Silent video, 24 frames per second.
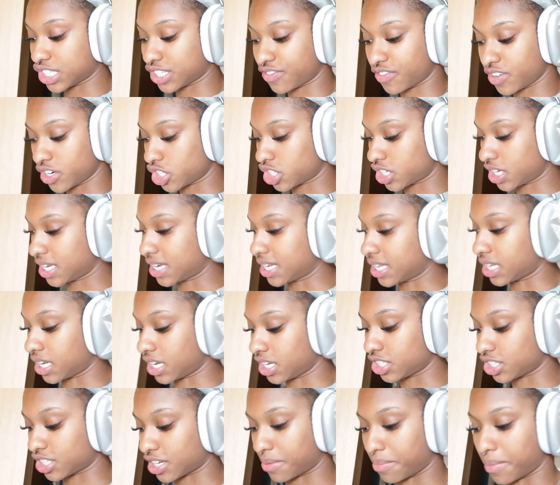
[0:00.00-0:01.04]
just finished eating
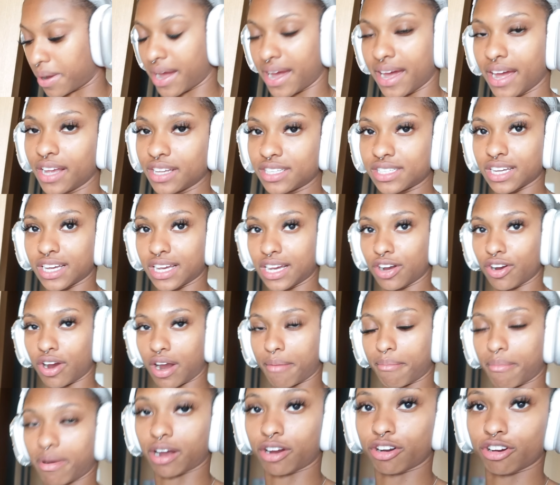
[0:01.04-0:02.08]
lunch and my agent
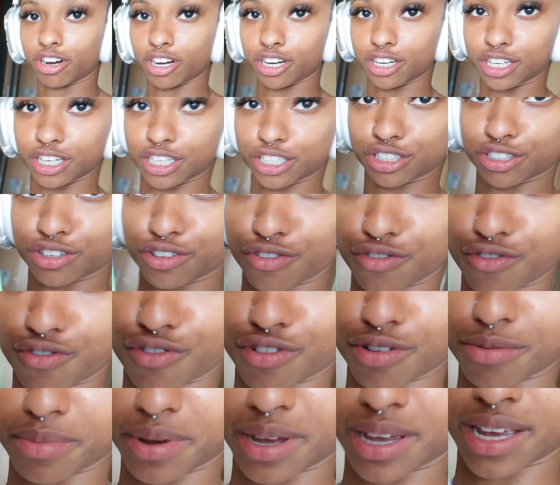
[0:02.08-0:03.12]
grabbed my credential
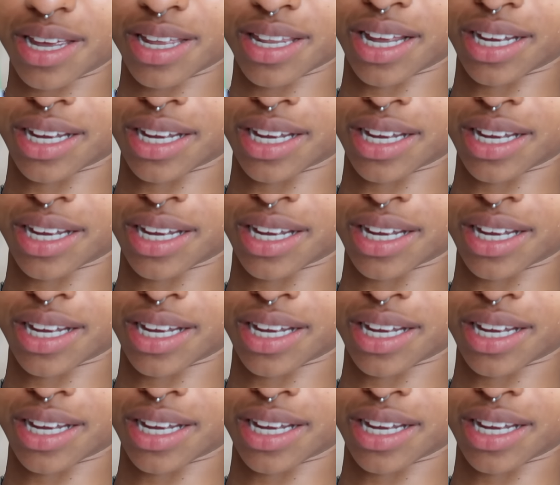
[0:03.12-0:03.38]
for me.